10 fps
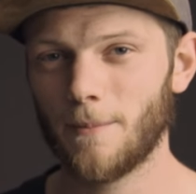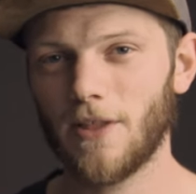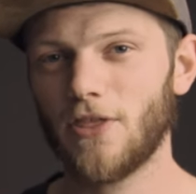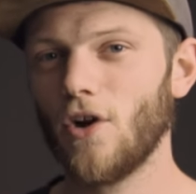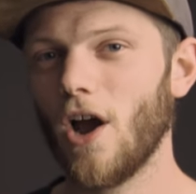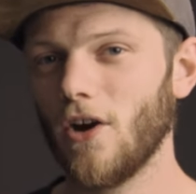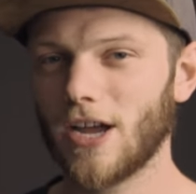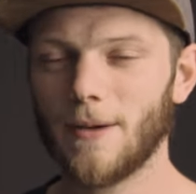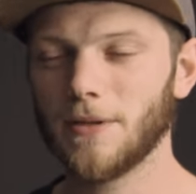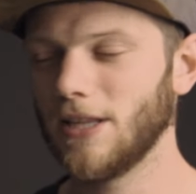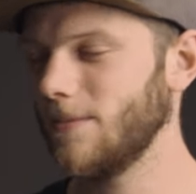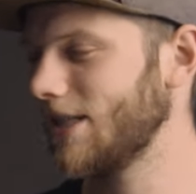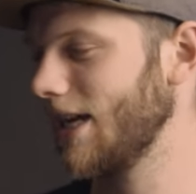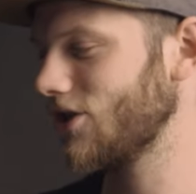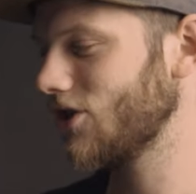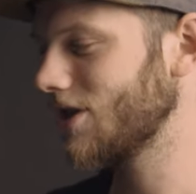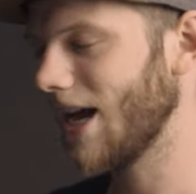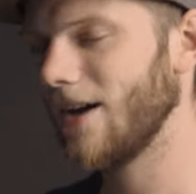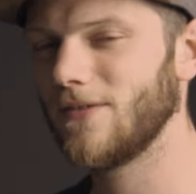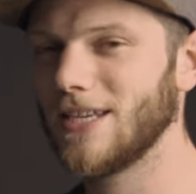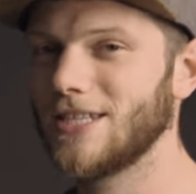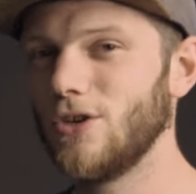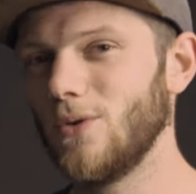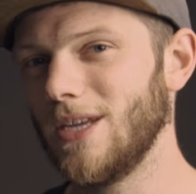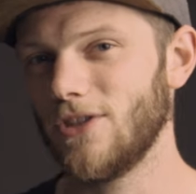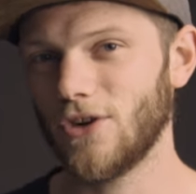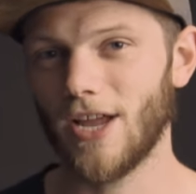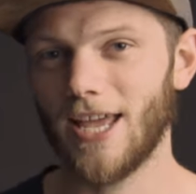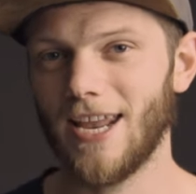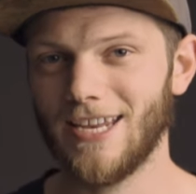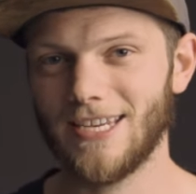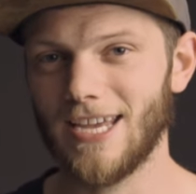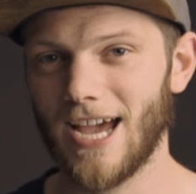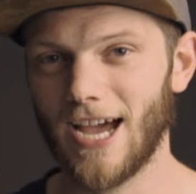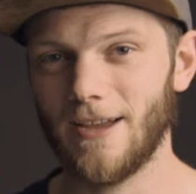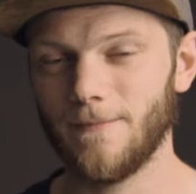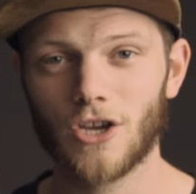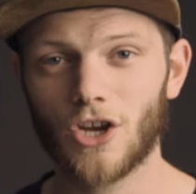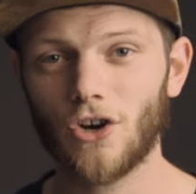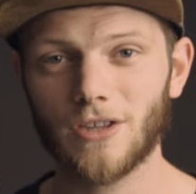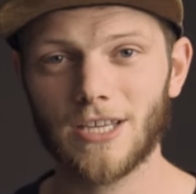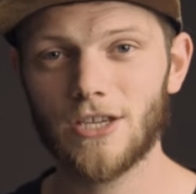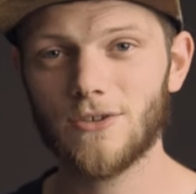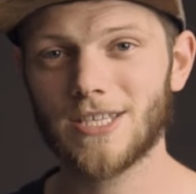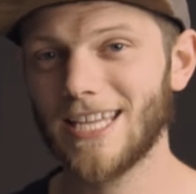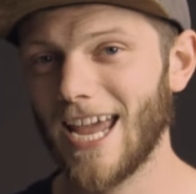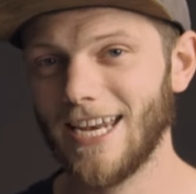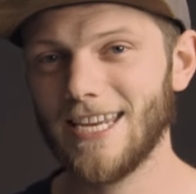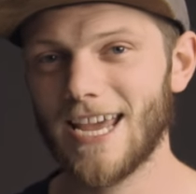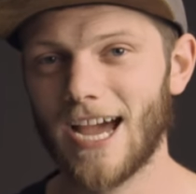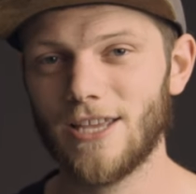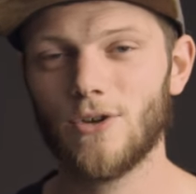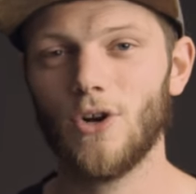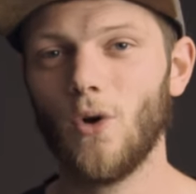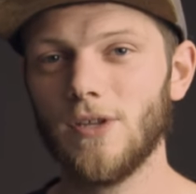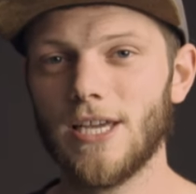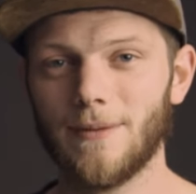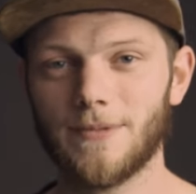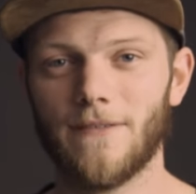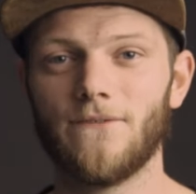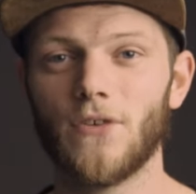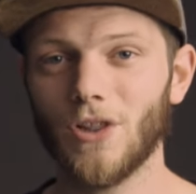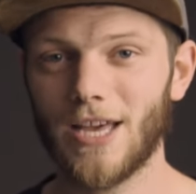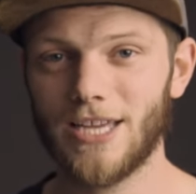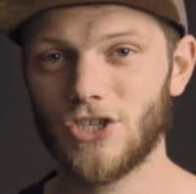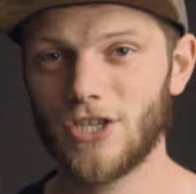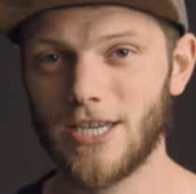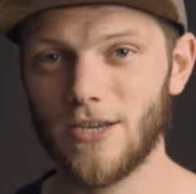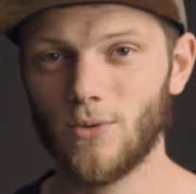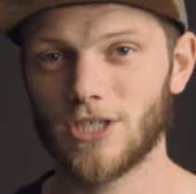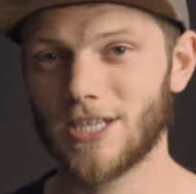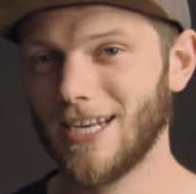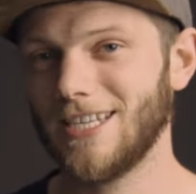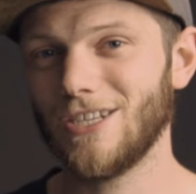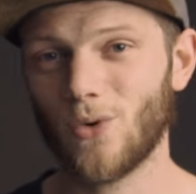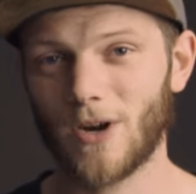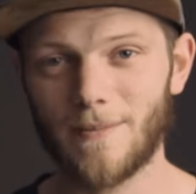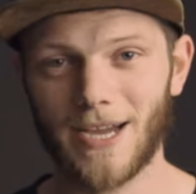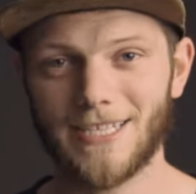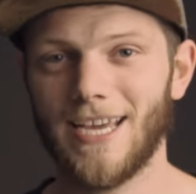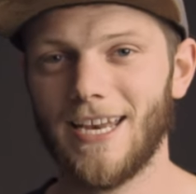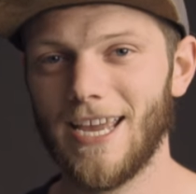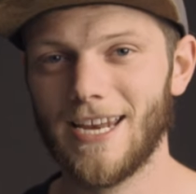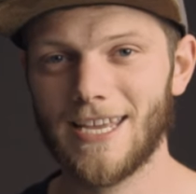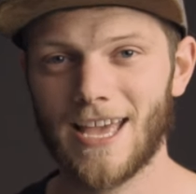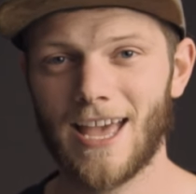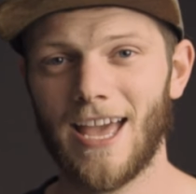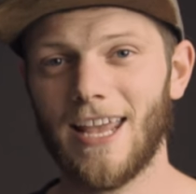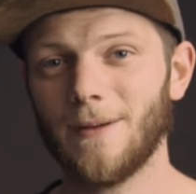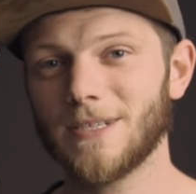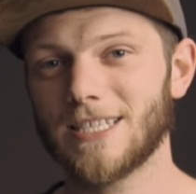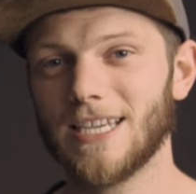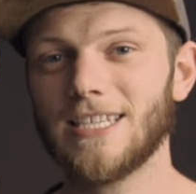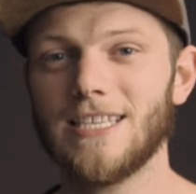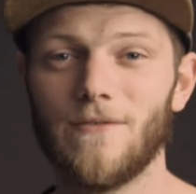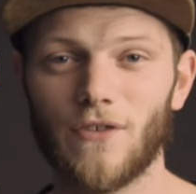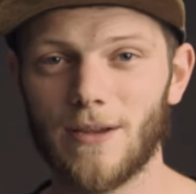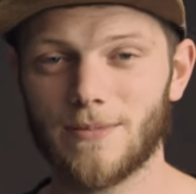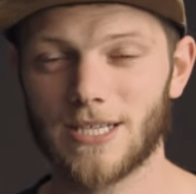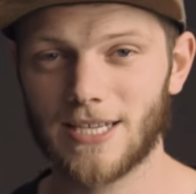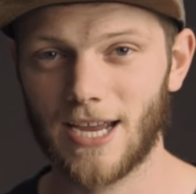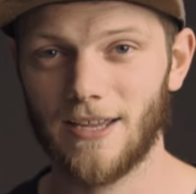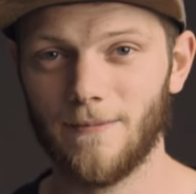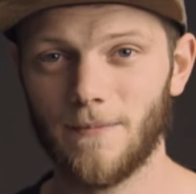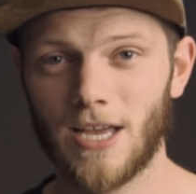but there are a couple limitations of this new ethernet NDI. Currently using the NDI, you can only get up to full HD, which is 1920 by 1080, and up to 60 frames a second.